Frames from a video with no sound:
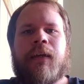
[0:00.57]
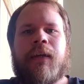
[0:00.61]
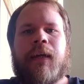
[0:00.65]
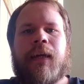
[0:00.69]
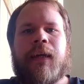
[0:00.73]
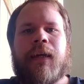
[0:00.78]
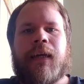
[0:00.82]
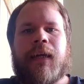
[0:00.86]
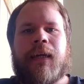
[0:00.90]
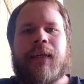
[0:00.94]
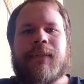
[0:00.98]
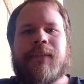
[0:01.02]

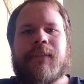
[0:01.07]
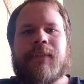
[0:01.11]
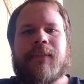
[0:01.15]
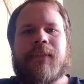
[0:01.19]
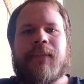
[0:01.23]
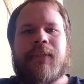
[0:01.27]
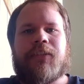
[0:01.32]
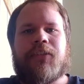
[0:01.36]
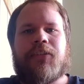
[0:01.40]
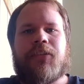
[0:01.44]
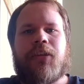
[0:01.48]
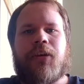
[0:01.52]
Hey guys,
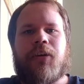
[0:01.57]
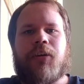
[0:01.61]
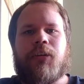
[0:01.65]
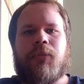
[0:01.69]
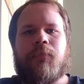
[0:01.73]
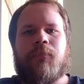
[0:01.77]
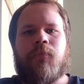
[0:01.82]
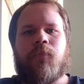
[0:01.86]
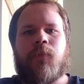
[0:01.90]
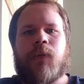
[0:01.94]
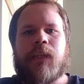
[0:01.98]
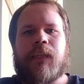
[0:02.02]
this is
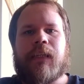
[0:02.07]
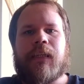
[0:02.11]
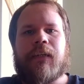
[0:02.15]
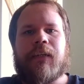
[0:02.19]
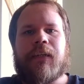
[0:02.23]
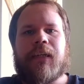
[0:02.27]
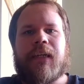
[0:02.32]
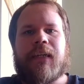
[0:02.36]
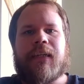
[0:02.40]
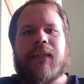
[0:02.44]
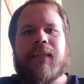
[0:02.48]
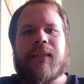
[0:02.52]
Tony with
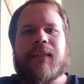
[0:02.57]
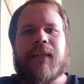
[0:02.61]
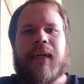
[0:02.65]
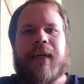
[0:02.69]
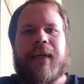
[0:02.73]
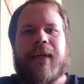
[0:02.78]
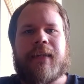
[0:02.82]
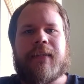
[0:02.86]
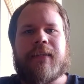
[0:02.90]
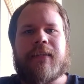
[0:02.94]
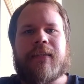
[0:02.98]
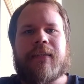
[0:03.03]
Geek
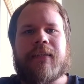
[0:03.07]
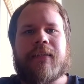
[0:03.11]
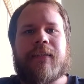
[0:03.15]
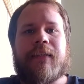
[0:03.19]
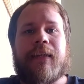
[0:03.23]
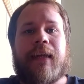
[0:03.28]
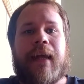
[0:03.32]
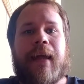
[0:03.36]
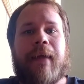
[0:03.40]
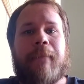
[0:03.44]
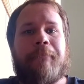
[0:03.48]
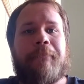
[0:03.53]
Designs.
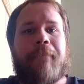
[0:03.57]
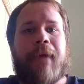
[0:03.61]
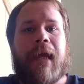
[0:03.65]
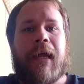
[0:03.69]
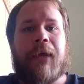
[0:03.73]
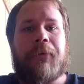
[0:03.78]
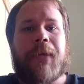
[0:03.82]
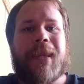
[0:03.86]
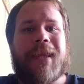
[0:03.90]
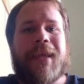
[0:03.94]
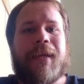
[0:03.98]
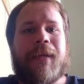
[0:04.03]
Today,
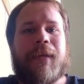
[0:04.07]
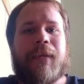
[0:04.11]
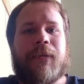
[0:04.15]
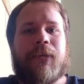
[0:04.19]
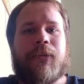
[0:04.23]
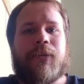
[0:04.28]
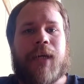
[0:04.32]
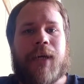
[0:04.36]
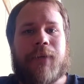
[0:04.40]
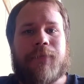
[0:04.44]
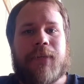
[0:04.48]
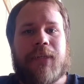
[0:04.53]
back with another
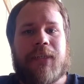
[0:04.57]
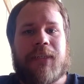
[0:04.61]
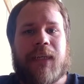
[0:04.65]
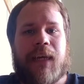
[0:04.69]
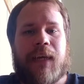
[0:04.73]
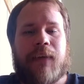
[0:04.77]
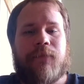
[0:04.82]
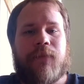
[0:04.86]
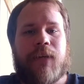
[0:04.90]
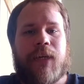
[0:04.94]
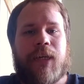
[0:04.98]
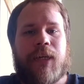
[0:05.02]
graphic
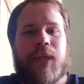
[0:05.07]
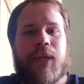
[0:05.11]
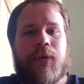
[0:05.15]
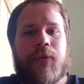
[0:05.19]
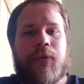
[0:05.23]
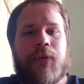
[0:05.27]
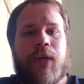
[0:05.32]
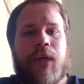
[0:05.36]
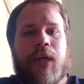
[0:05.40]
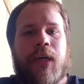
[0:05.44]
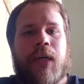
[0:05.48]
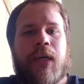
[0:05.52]
design
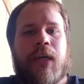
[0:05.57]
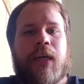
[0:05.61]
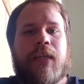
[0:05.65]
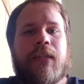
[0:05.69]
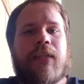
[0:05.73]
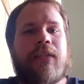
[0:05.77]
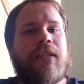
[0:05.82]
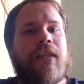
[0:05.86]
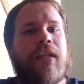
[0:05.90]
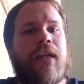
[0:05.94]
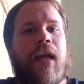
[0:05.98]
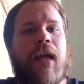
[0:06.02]
video.
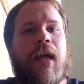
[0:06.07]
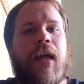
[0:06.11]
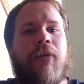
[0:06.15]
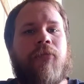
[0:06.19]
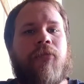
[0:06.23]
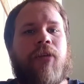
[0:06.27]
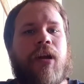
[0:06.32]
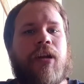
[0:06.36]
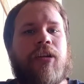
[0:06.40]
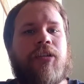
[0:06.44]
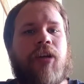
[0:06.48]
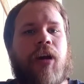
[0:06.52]
Today I
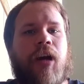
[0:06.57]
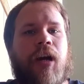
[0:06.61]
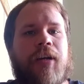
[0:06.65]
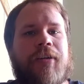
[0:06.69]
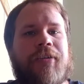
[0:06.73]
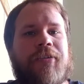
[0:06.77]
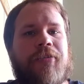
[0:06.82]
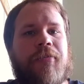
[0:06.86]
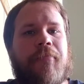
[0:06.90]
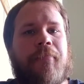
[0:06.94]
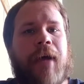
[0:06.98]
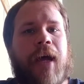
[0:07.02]
want to
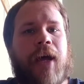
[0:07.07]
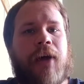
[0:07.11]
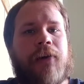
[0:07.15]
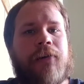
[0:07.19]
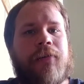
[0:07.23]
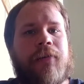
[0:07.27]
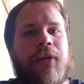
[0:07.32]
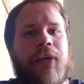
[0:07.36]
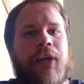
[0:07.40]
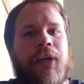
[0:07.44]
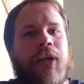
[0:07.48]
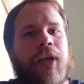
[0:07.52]
talk to you
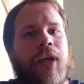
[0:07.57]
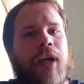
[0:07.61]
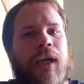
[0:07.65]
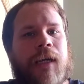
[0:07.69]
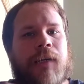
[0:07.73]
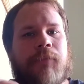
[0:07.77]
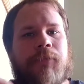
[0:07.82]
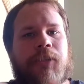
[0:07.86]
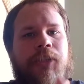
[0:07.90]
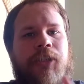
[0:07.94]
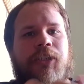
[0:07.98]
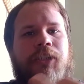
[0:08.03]
about
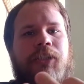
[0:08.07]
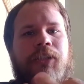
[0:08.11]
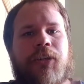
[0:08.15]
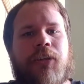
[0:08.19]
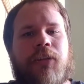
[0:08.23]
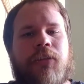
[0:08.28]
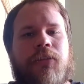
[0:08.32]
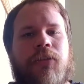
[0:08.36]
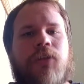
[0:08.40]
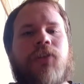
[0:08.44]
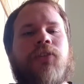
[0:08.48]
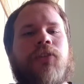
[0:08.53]
how much should
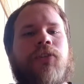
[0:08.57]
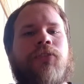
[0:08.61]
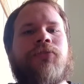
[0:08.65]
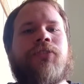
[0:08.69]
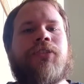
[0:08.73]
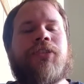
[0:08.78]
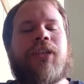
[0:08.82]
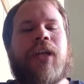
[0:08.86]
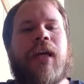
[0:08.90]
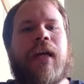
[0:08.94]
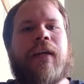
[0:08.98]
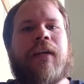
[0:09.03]
a logo
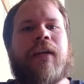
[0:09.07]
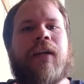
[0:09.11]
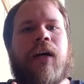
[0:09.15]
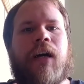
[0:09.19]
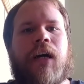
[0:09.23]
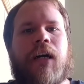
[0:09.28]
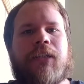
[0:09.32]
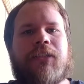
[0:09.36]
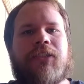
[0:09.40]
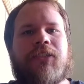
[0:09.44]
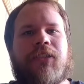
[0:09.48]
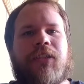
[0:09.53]
design
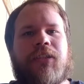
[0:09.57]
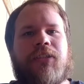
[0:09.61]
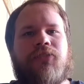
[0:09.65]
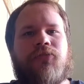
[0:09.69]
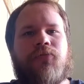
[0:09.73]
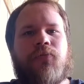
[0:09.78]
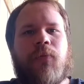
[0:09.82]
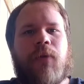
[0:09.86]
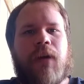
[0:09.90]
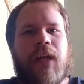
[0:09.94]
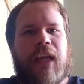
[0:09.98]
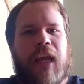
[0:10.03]
cost in
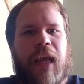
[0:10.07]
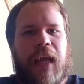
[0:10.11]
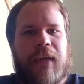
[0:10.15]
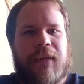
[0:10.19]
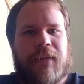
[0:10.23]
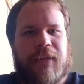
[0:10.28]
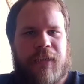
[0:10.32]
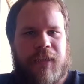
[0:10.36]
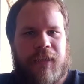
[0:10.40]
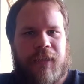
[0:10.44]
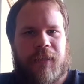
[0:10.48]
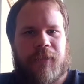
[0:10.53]

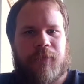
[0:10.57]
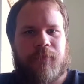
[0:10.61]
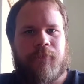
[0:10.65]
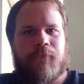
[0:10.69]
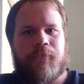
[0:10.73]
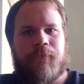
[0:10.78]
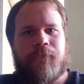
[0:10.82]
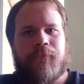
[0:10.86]
2018.